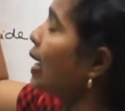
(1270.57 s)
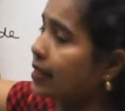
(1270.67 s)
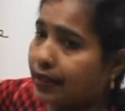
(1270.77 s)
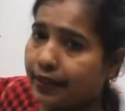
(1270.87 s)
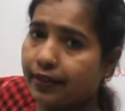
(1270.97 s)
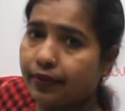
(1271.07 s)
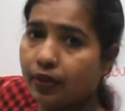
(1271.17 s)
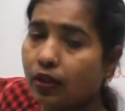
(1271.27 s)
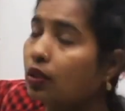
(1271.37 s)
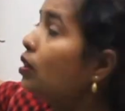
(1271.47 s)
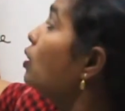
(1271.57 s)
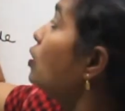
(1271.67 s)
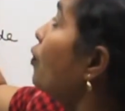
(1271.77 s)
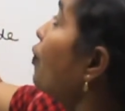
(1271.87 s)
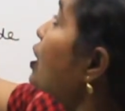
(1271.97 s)
acid.
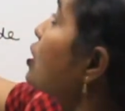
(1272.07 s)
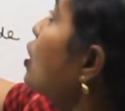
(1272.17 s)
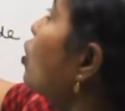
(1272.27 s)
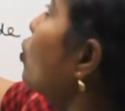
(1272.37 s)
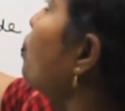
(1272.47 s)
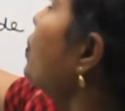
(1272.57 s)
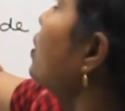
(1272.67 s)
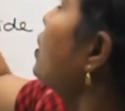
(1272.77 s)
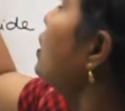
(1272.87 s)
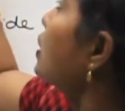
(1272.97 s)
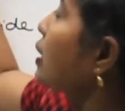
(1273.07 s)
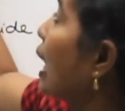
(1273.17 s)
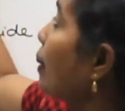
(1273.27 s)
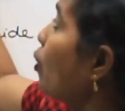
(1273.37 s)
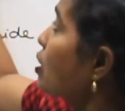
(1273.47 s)
The functional group
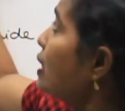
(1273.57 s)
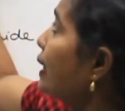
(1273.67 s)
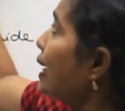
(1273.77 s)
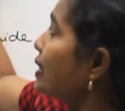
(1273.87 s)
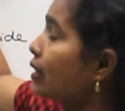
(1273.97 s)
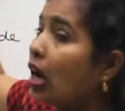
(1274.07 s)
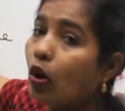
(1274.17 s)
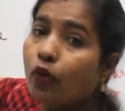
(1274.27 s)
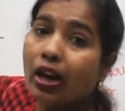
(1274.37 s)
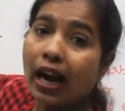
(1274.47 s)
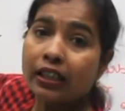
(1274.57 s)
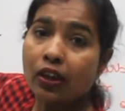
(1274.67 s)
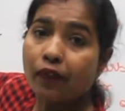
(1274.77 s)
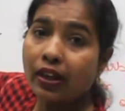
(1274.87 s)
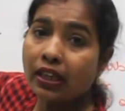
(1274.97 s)
carboxylic acid, how will I
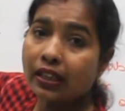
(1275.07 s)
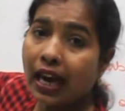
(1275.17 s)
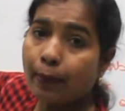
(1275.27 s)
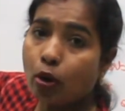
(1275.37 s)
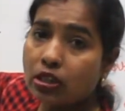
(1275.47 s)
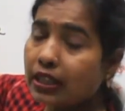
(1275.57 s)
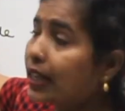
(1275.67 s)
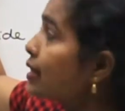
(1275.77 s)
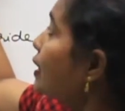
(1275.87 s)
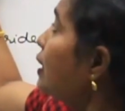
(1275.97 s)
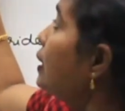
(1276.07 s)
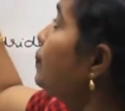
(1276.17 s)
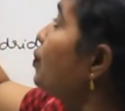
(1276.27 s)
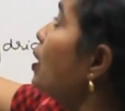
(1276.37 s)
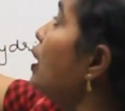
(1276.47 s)
identify that carboxylic acid?
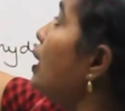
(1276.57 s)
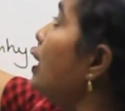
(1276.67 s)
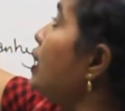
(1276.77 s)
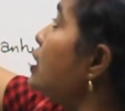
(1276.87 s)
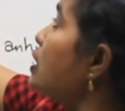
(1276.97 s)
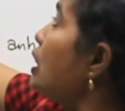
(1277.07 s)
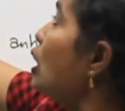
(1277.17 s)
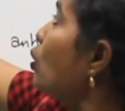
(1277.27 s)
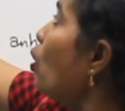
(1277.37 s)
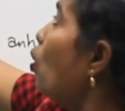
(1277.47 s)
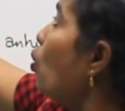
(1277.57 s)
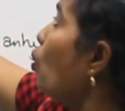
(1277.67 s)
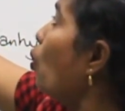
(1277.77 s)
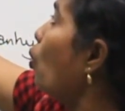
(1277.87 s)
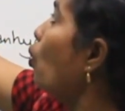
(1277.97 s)
It is
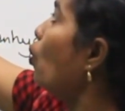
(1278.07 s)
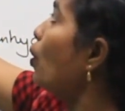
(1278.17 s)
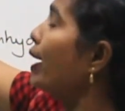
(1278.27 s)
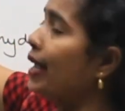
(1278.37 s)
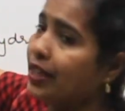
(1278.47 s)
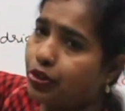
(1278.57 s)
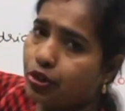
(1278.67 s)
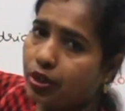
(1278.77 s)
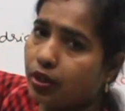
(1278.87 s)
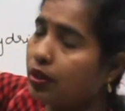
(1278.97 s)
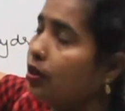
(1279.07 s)
COOH.